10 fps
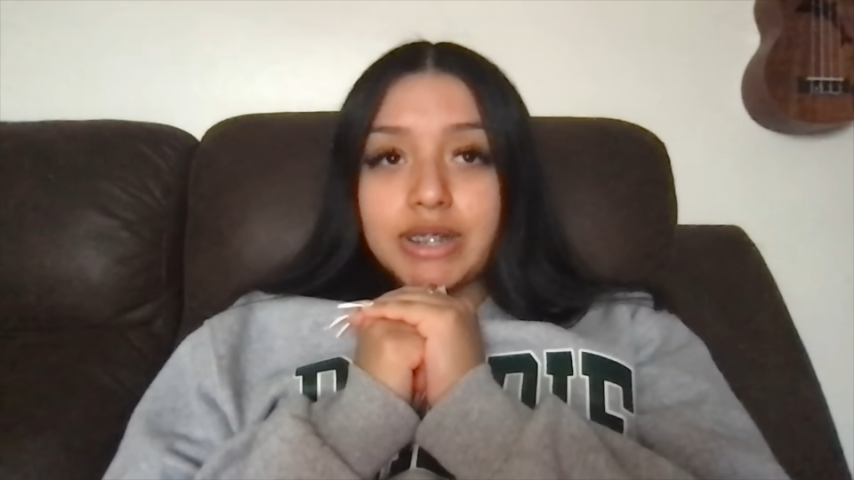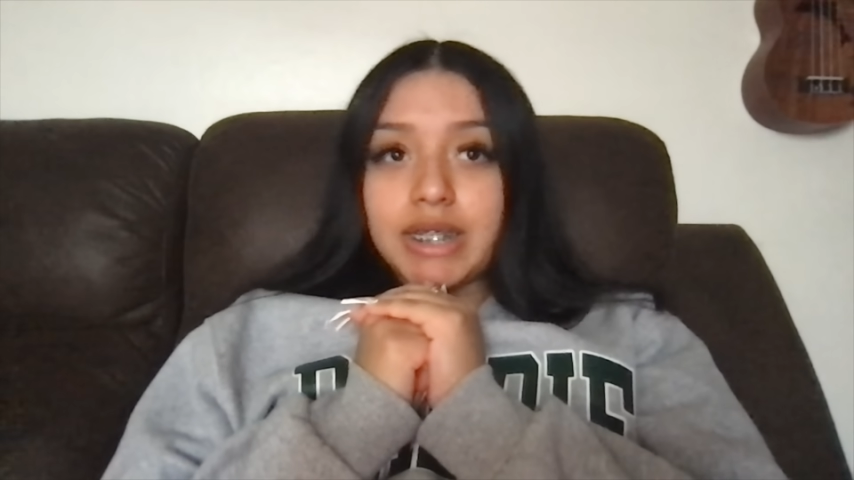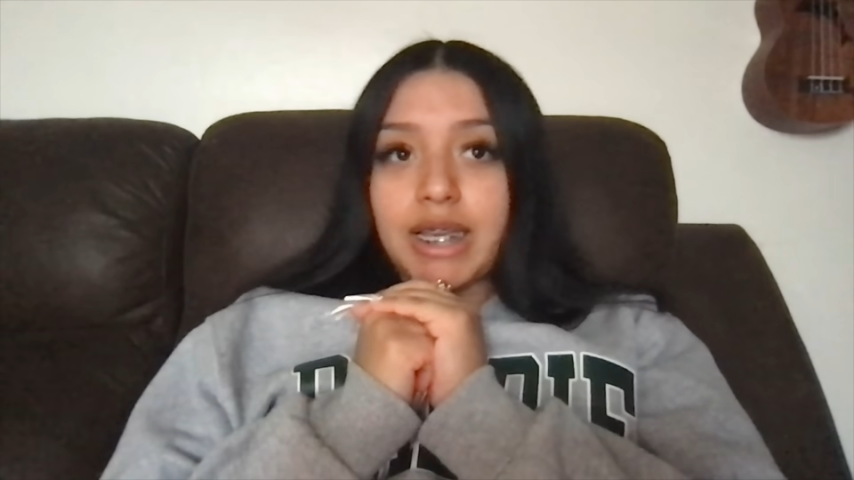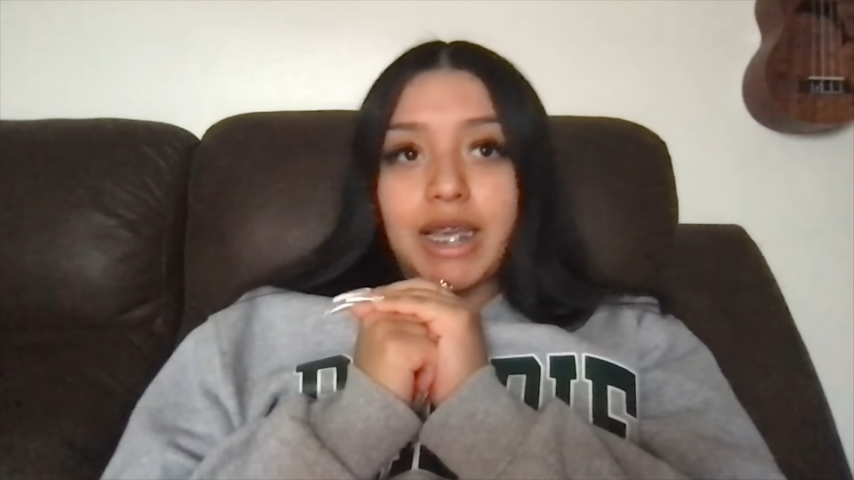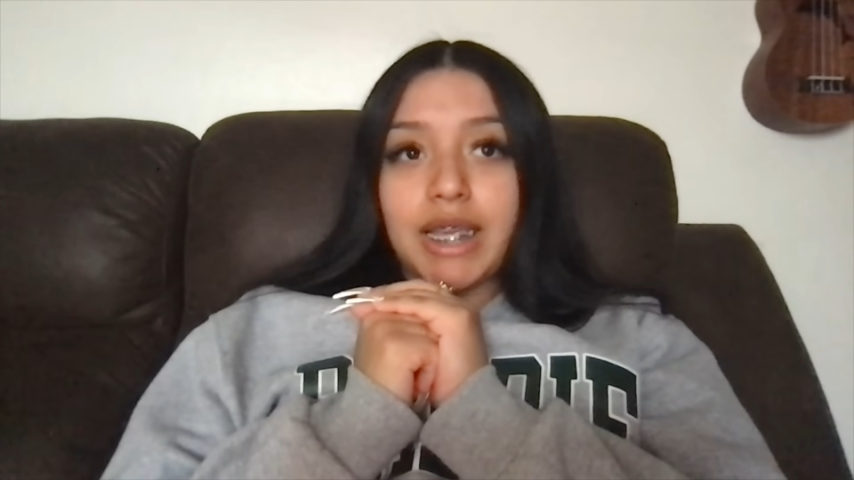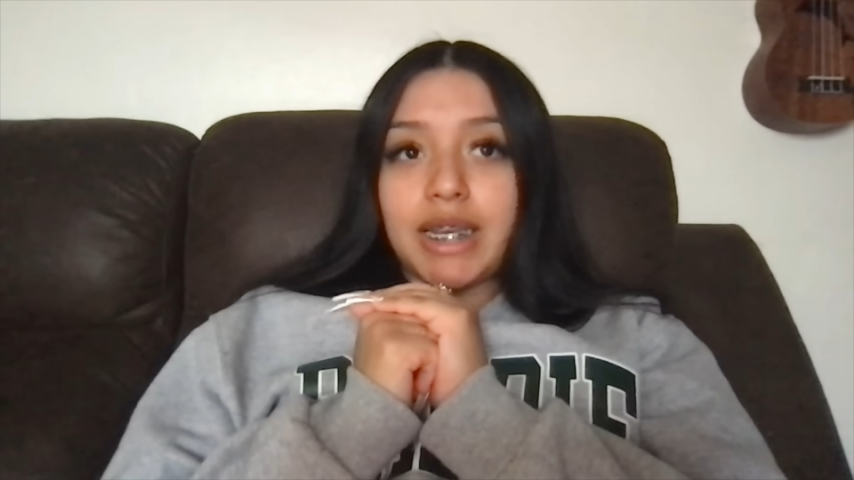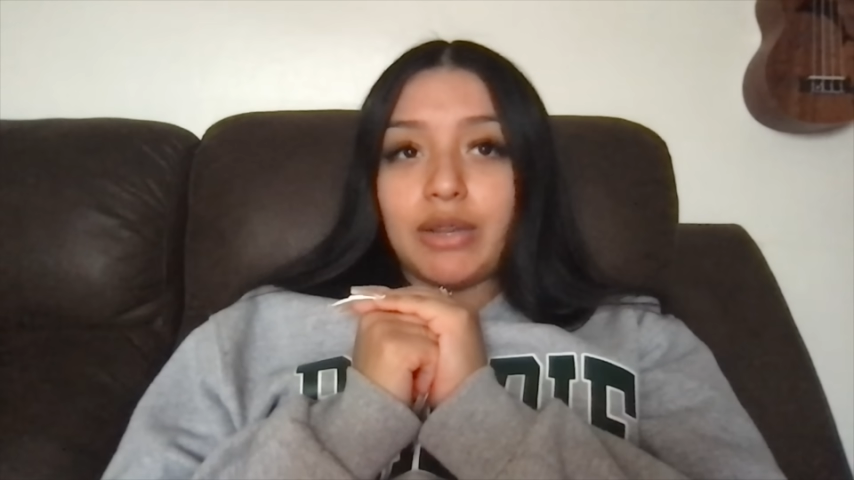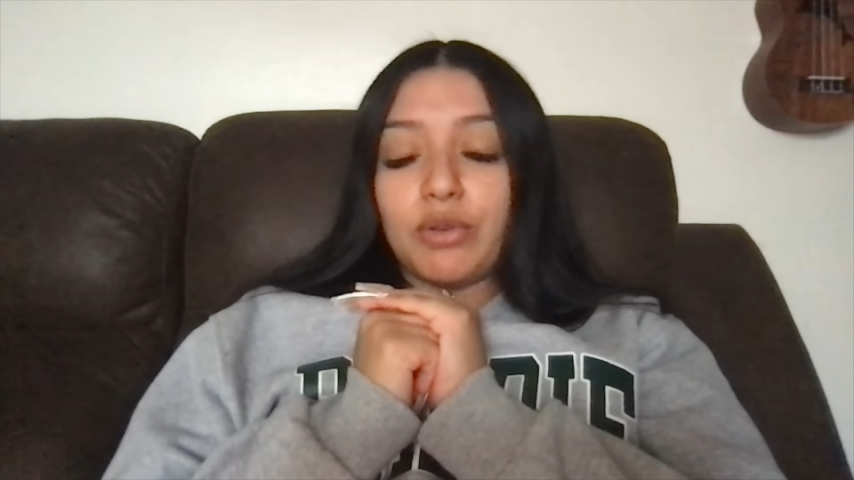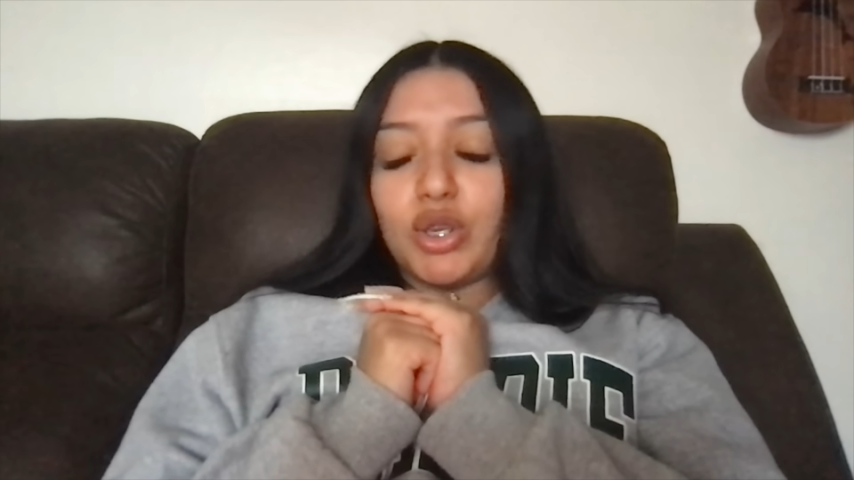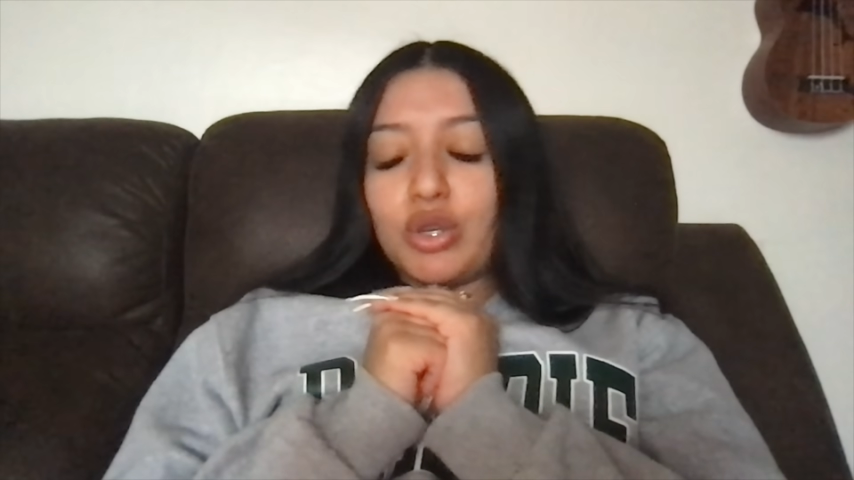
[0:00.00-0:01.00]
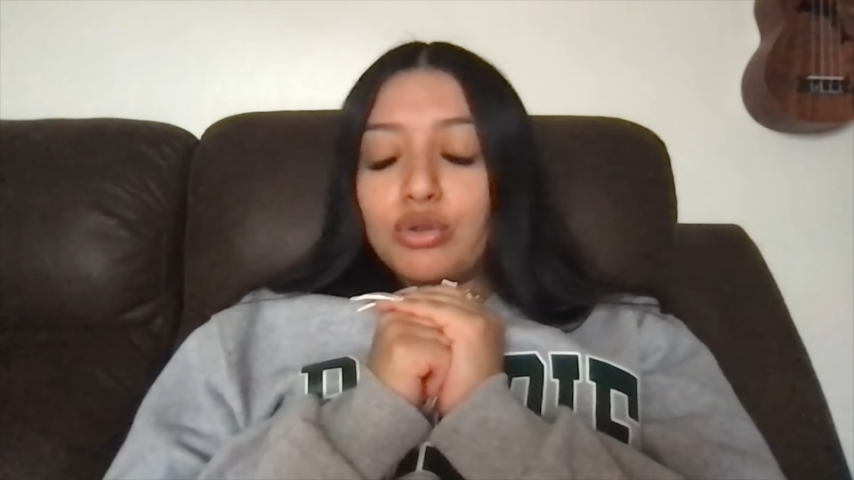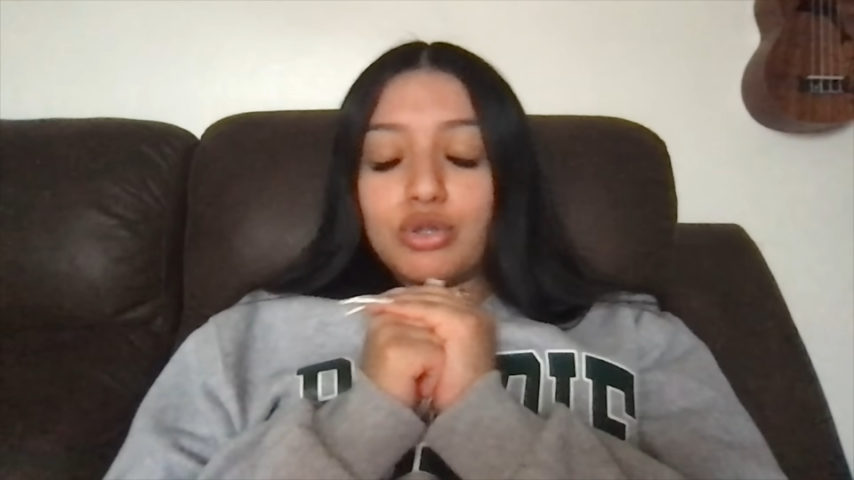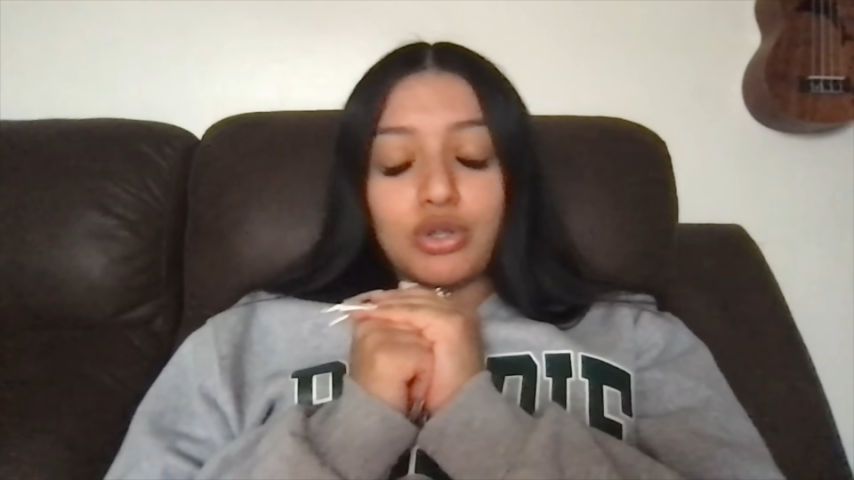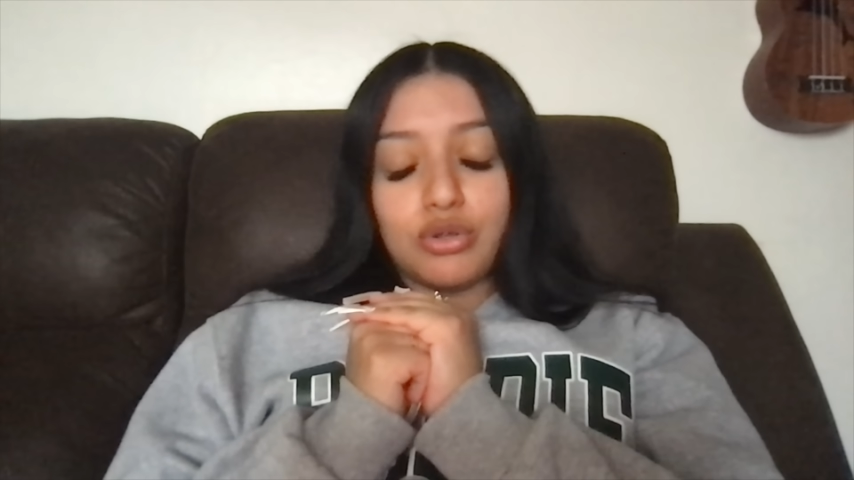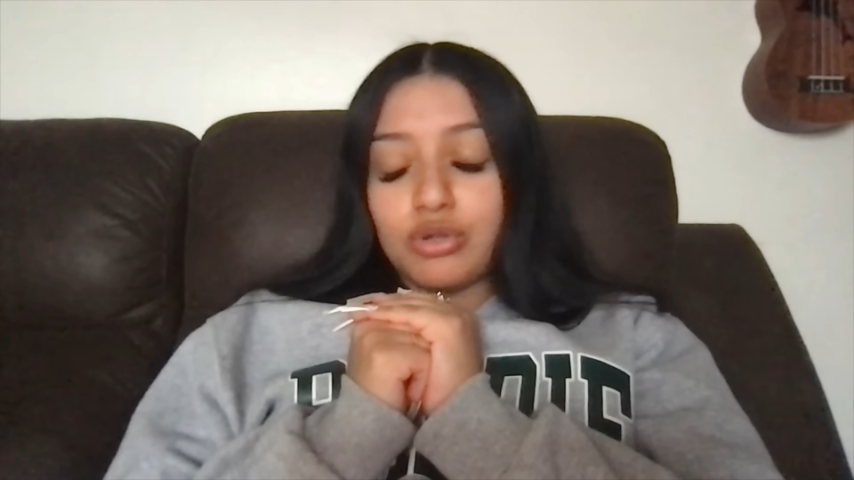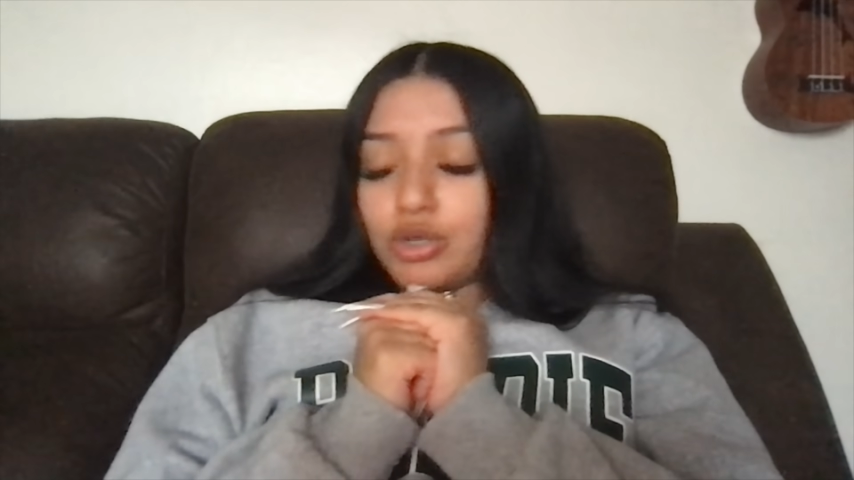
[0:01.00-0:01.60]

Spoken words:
again, a huge, huge,